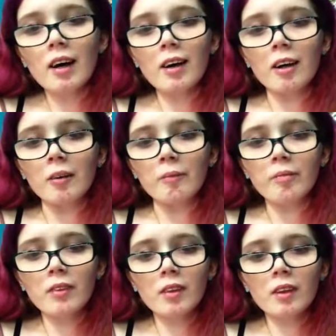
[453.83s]
um,
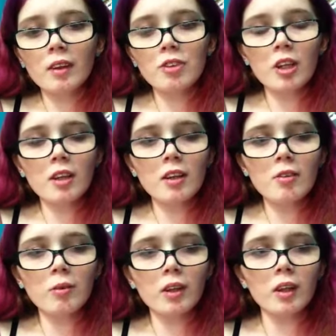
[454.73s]
Jonathan's
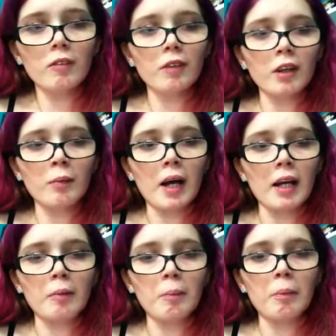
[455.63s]
a really good friend of mine,